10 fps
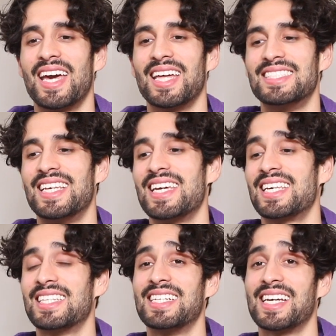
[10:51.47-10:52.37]
and take
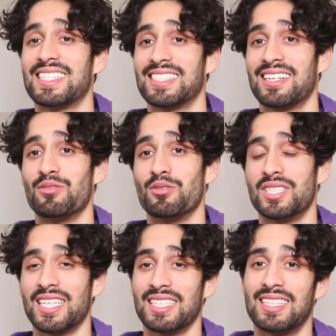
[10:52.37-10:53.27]
it to the next level,
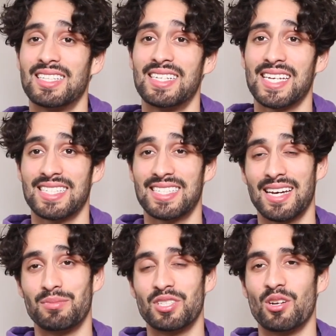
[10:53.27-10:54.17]
take it to the next
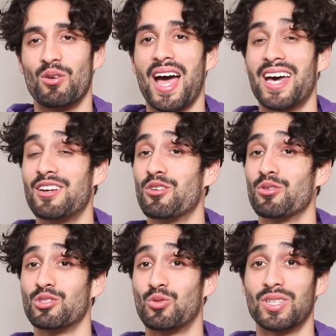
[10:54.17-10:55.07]
steps, you know, add your
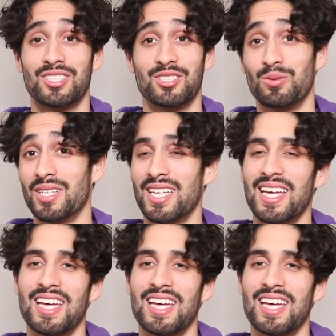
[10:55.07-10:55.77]
own twist to it.